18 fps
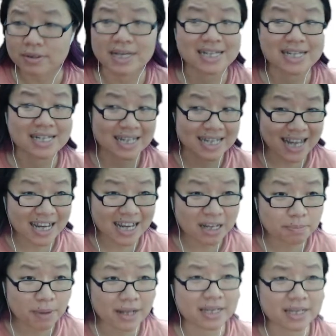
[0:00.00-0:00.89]
is light
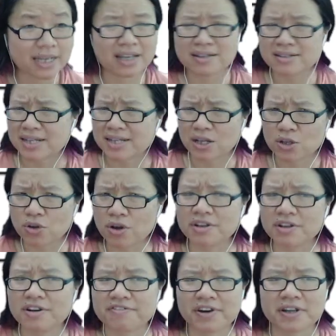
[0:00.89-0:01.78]
particles, they are
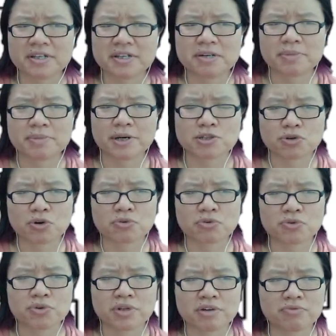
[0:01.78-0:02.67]
not affected by strong
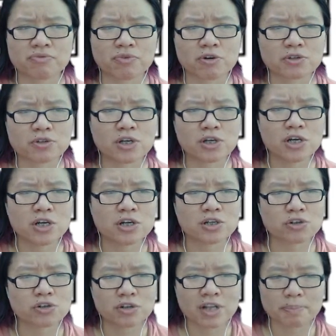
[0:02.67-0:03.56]
nuclear force.
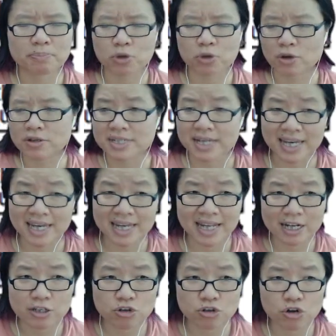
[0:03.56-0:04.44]
So leptons are
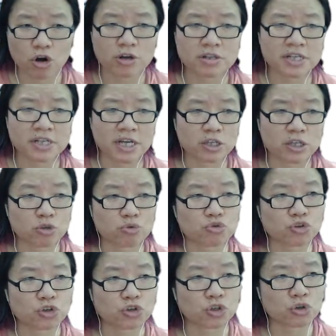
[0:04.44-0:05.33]
electrons and
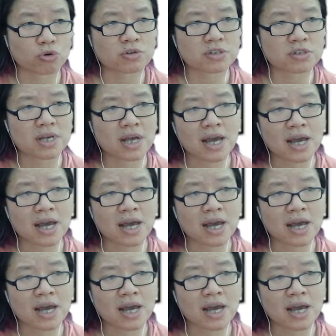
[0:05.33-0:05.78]
neutrinos.